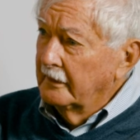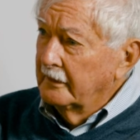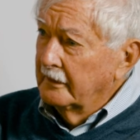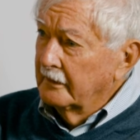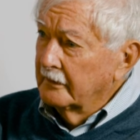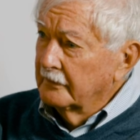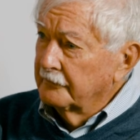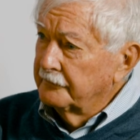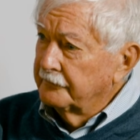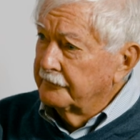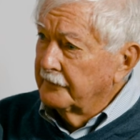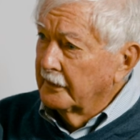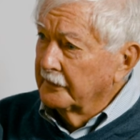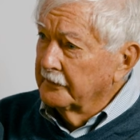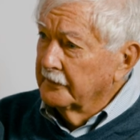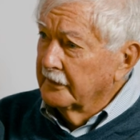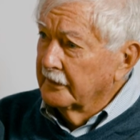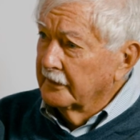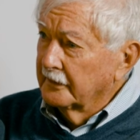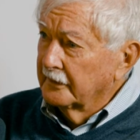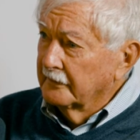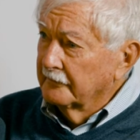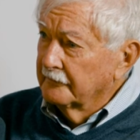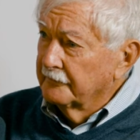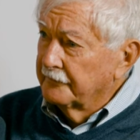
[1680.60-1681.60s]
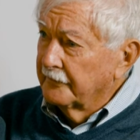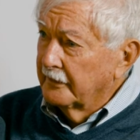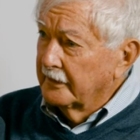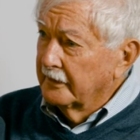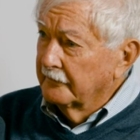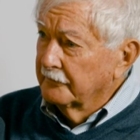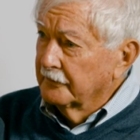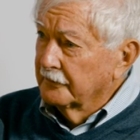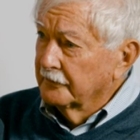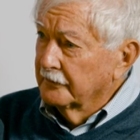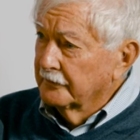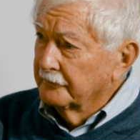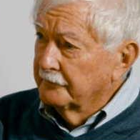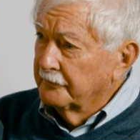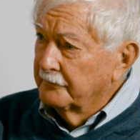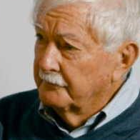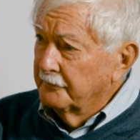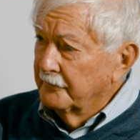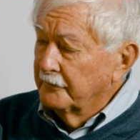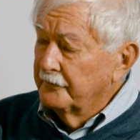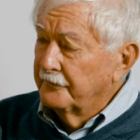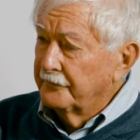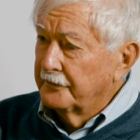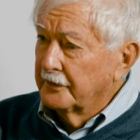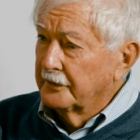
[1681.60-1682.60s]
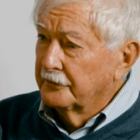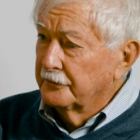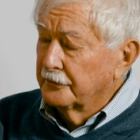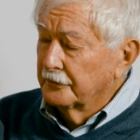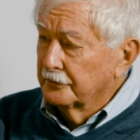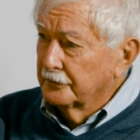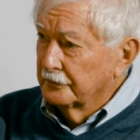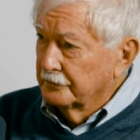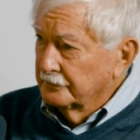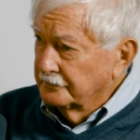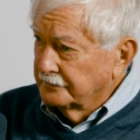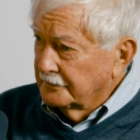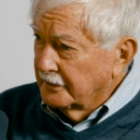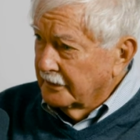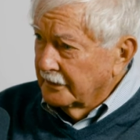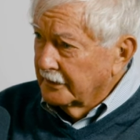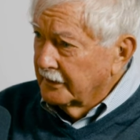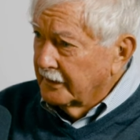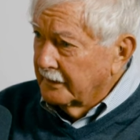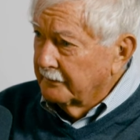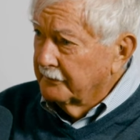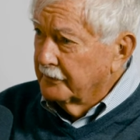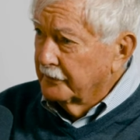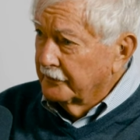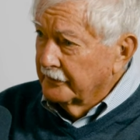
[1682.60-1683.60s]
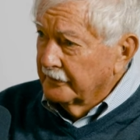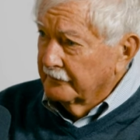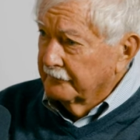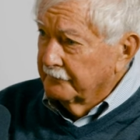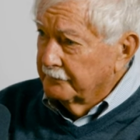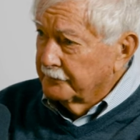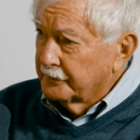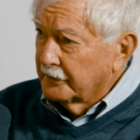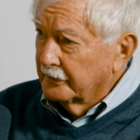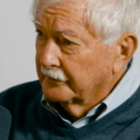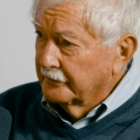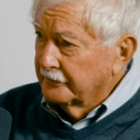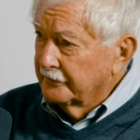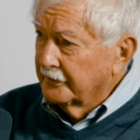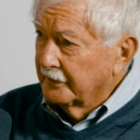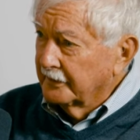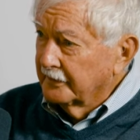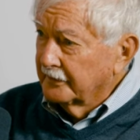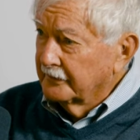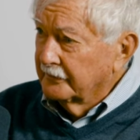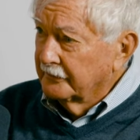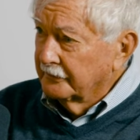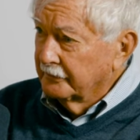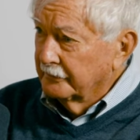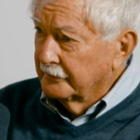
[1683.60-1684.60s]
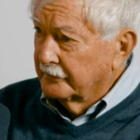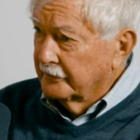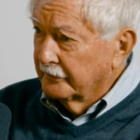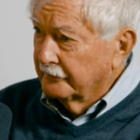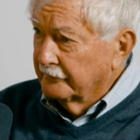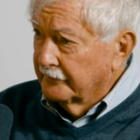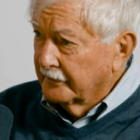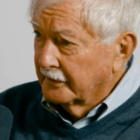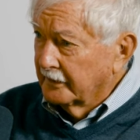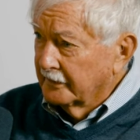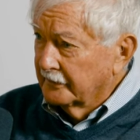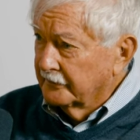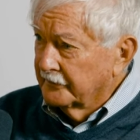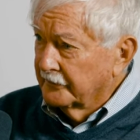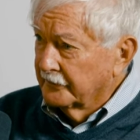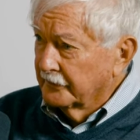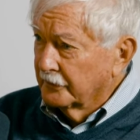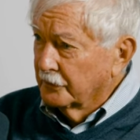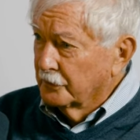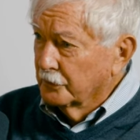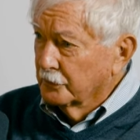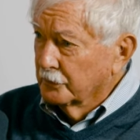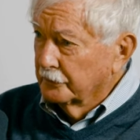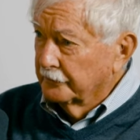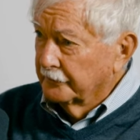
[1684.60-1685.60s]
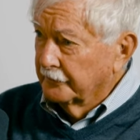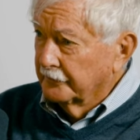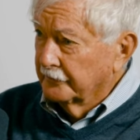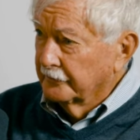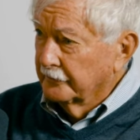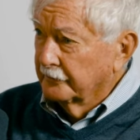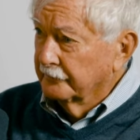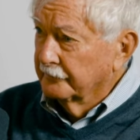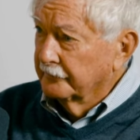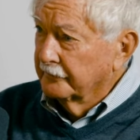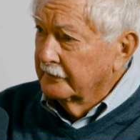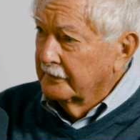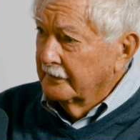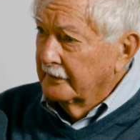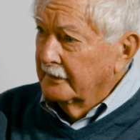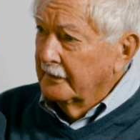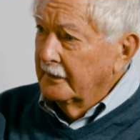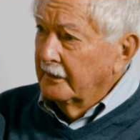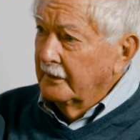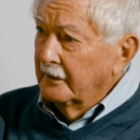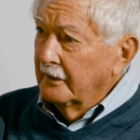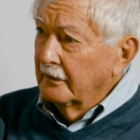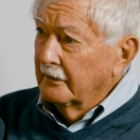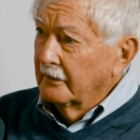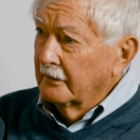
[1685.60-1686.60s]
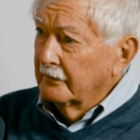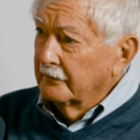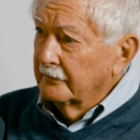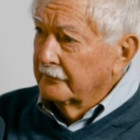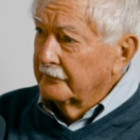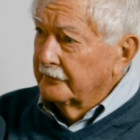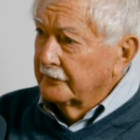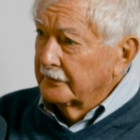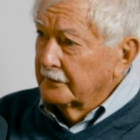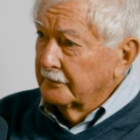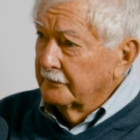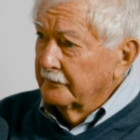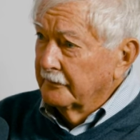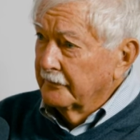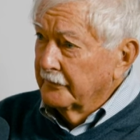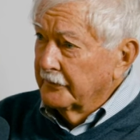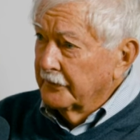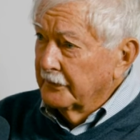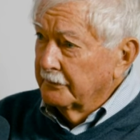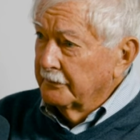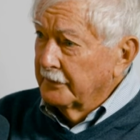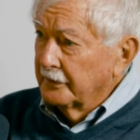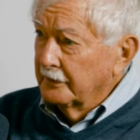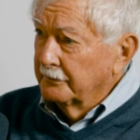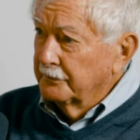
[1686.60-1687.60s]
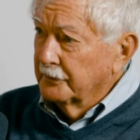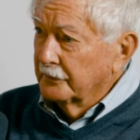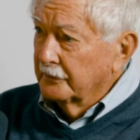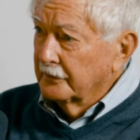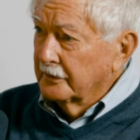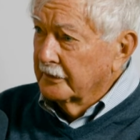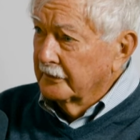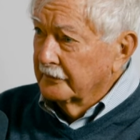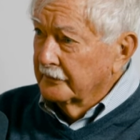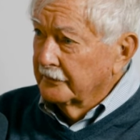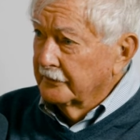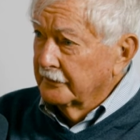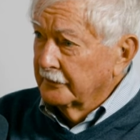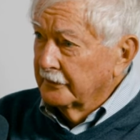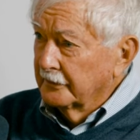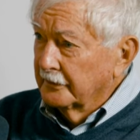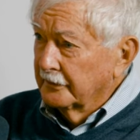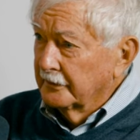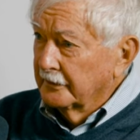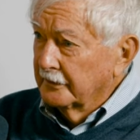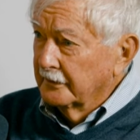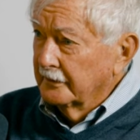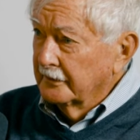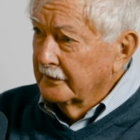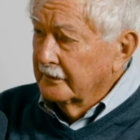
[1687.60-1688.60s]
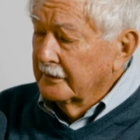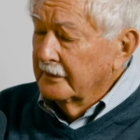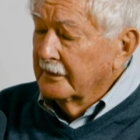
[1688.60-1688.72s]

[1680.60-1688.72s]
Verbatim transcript: mm. of hmm. funding in favour of federal collaborative projects which advance the causes of, of um, the people concerned